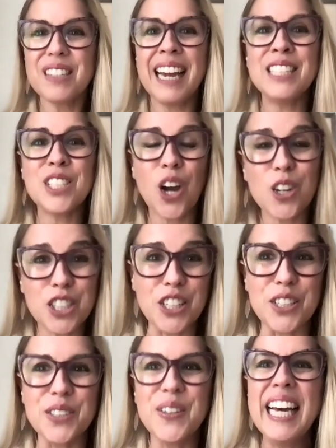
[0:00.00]
and talk to
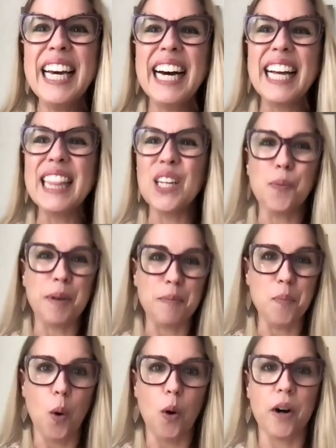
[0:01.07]
you a little bit
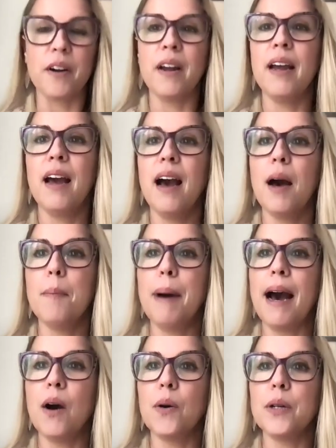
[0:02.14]
more
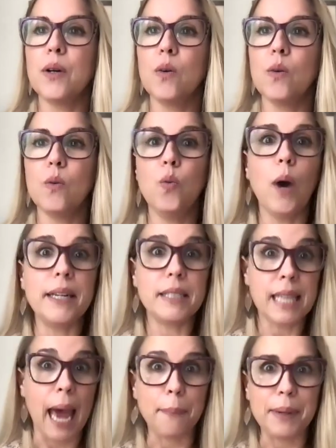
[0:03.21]
about
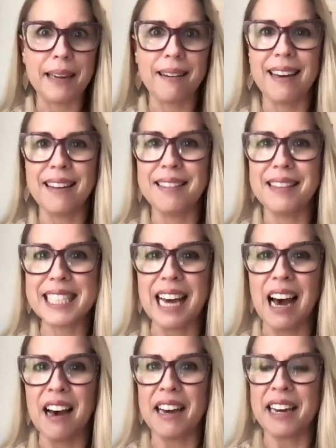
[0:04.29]
what's happening in the
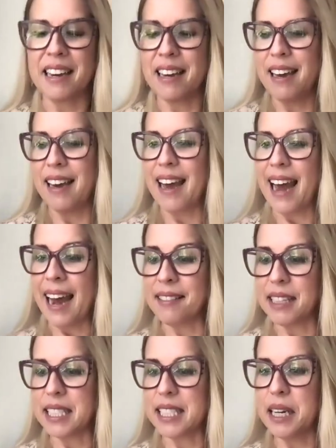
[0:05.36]
sky at
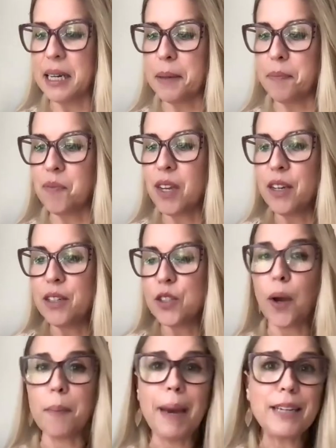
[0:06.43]
this time.
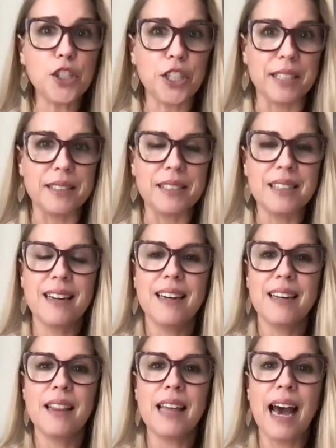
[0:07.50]
So I mentioned
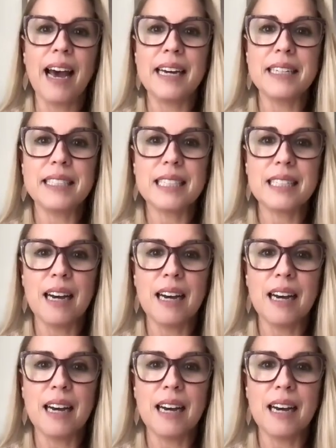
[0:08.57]
that